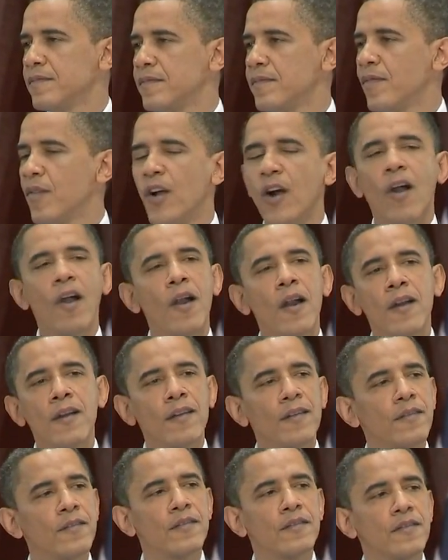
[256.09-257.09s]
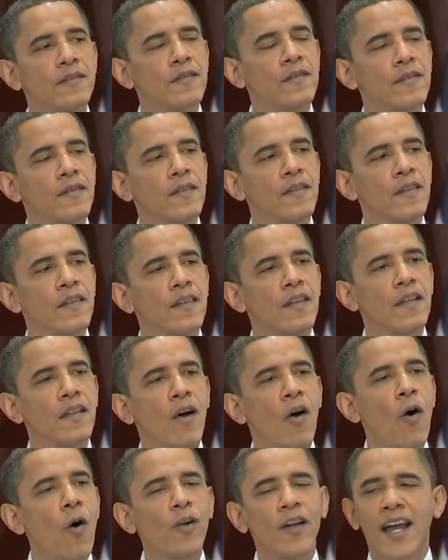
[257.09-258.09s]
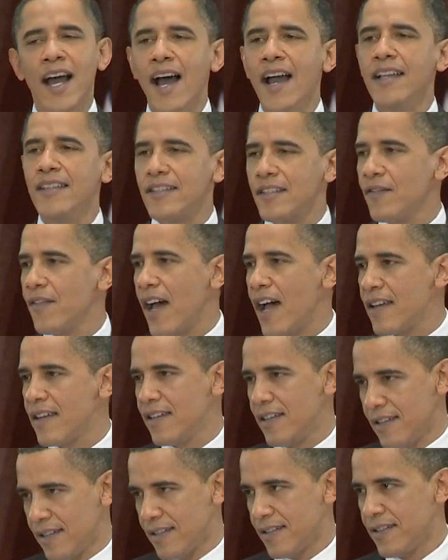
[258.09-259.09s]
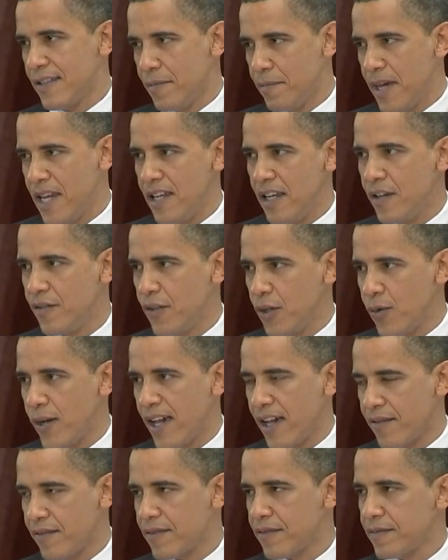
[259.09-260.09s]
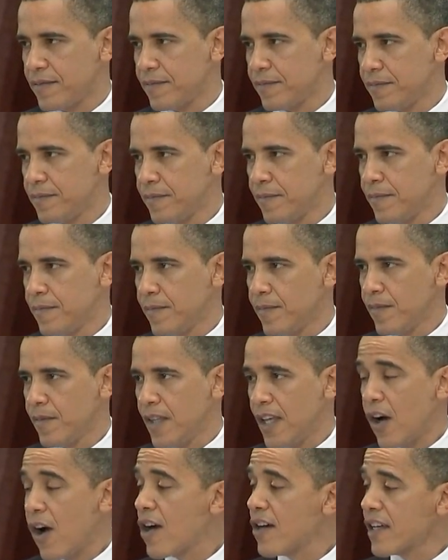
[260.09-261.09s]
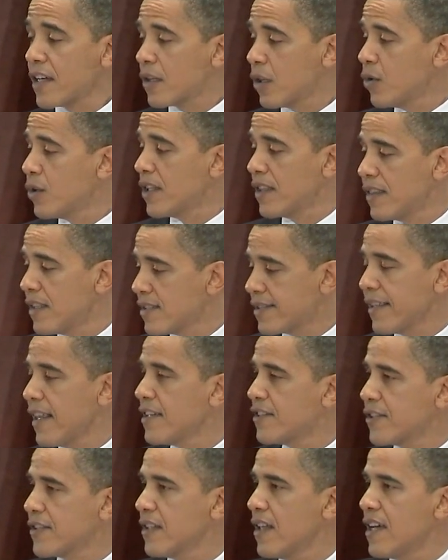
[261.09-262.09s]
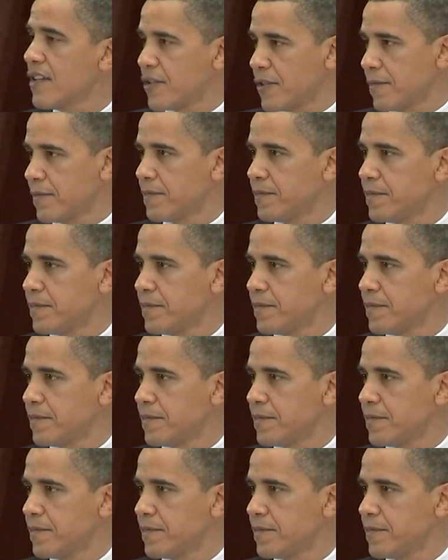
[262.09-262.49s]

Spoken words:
There are all kinds of ideas that many of you have that aren't included in this legislation.